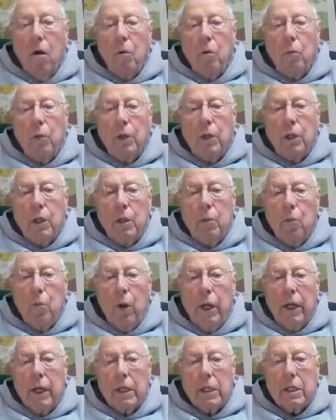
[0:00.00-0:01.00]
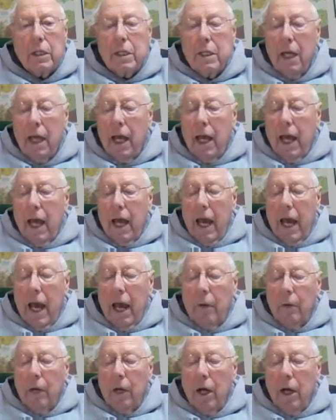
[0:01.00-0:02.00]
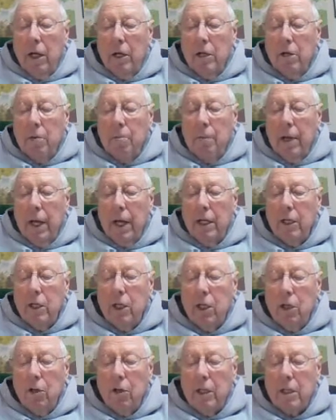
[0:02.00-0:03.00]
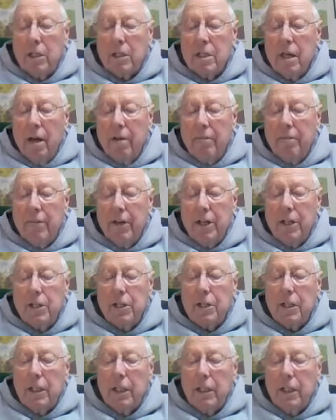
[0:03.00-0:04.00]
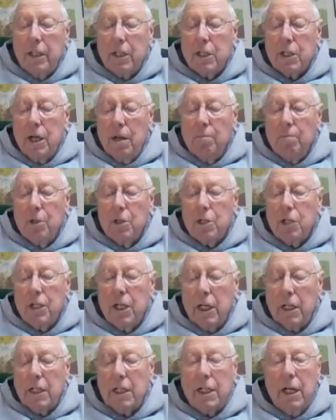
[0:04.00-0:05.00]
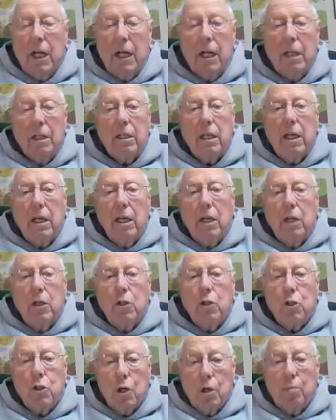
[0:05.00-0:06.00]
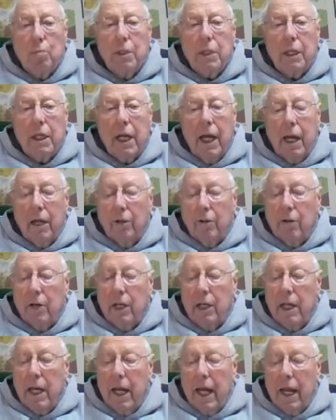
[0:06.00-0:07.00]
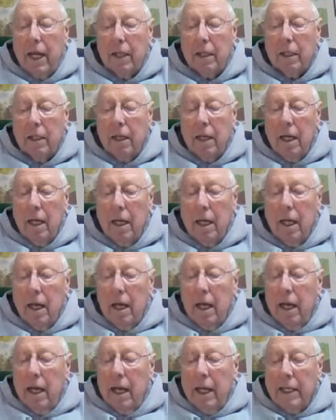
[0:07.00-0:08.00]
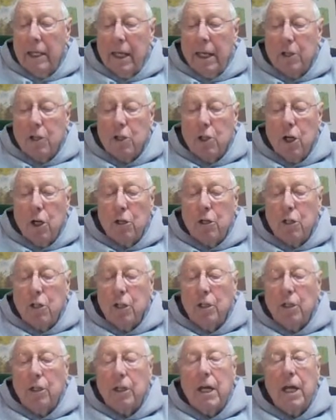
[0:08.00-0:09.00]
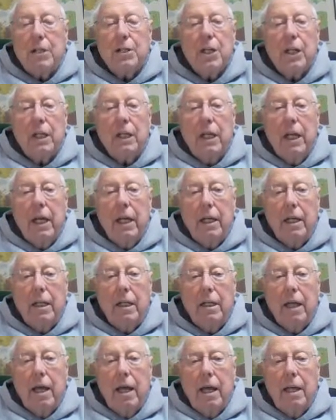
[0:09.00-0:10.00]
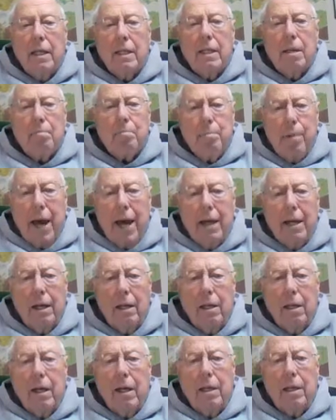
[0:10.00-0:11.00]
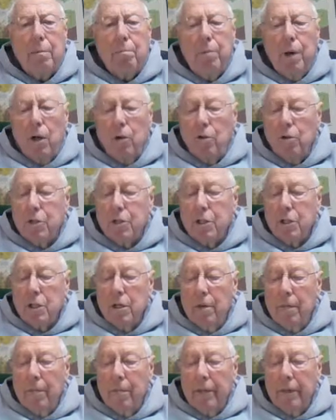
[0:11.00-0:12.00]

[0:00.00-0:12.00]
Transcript: Within weeks, our undermanned units faced the December 16th German counterattack that Churchill designated the Battle of the Bulge.